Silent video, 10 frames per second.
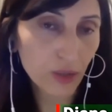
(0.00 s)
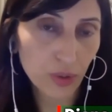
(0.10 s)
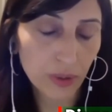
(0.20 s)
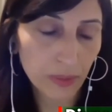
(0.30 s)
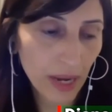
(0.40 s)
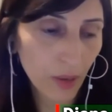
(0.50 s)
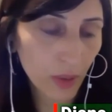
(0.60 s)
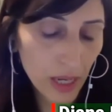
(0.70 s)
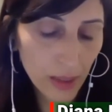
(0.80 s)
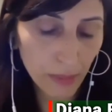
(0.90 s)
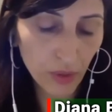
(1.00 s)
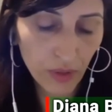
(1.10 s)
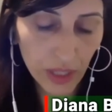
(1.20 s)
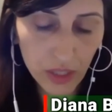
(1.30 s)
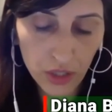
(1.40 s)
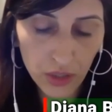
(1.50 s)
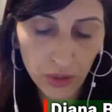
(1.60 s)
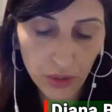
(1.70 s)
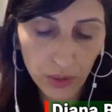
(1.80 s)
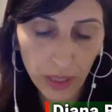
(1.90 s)
now moving
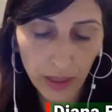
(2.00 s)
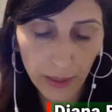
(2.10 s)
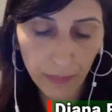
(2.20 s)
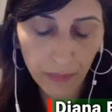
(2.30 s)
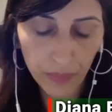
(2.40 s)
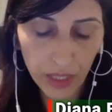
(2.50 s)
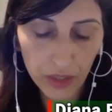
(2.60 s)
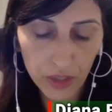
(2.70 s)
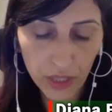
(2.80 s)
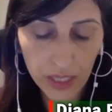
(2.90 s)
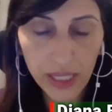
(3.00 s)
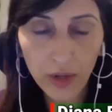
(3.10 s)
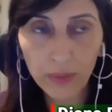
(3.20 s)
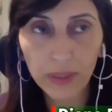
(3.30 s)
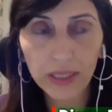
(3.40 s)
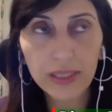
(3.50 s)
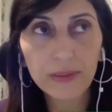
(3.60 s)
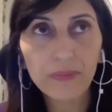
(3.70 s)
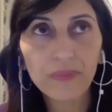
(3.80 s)
into these settlements,